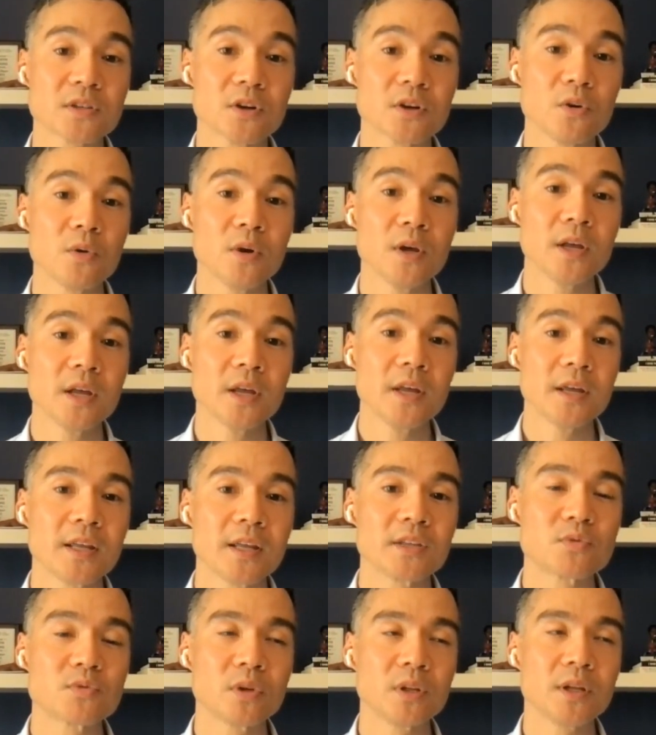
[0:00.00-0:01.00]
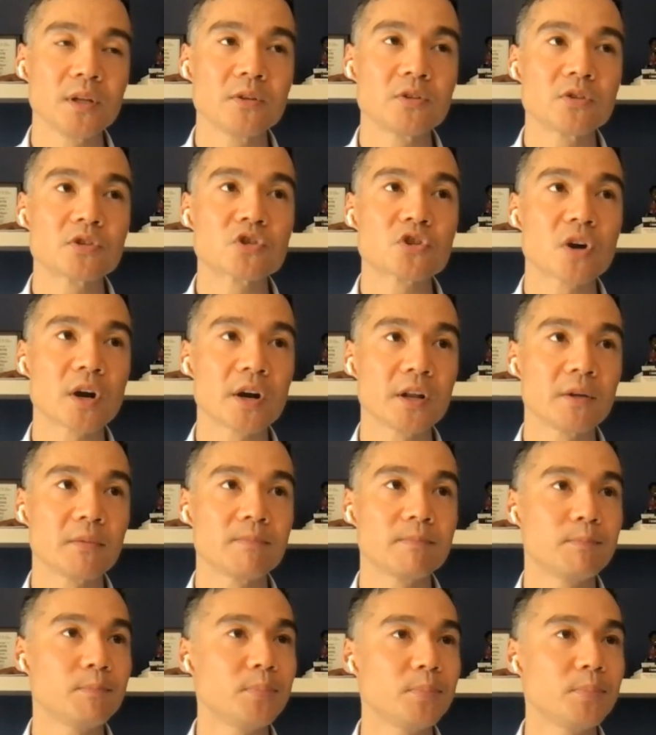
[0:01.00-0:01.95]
So it's really trying to